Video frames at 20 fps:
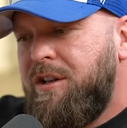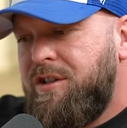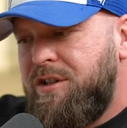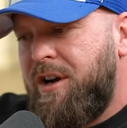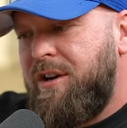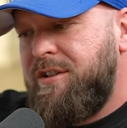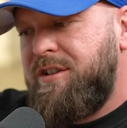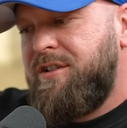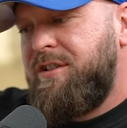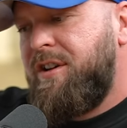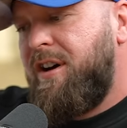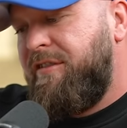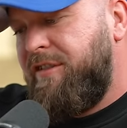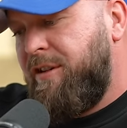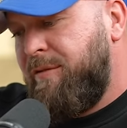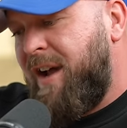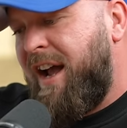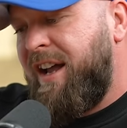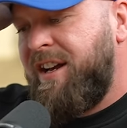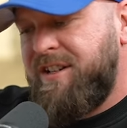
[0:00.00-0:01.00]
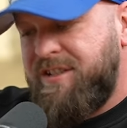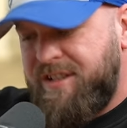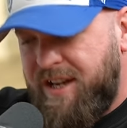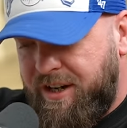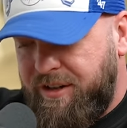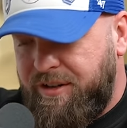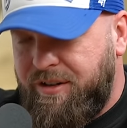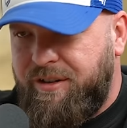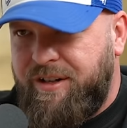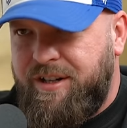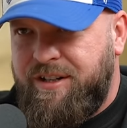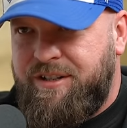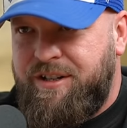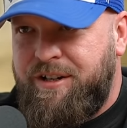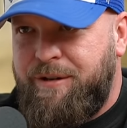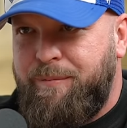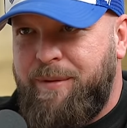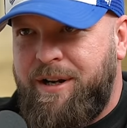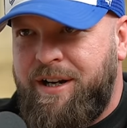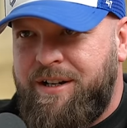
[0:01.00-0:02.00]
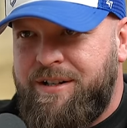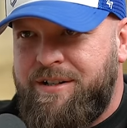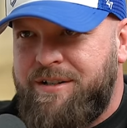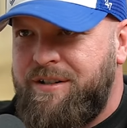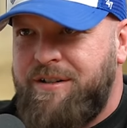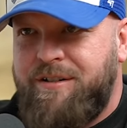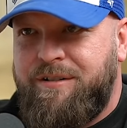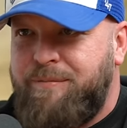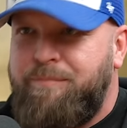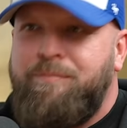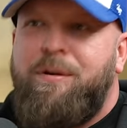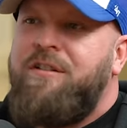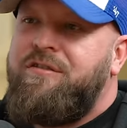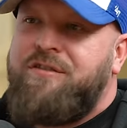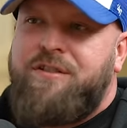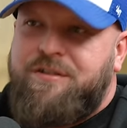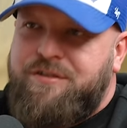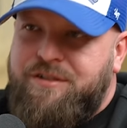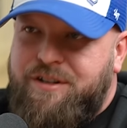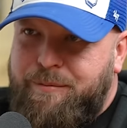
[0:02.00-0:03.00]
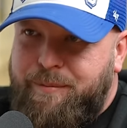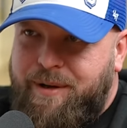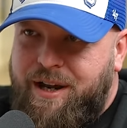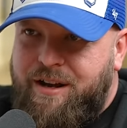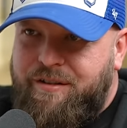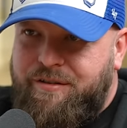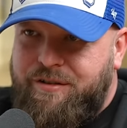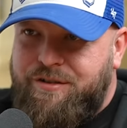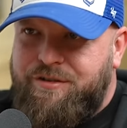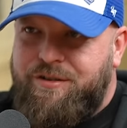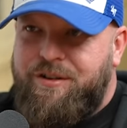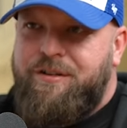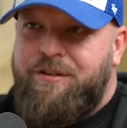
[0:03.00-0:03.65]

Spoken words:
chances are if you add a second dog into the mix, both dogs are going to be out of control.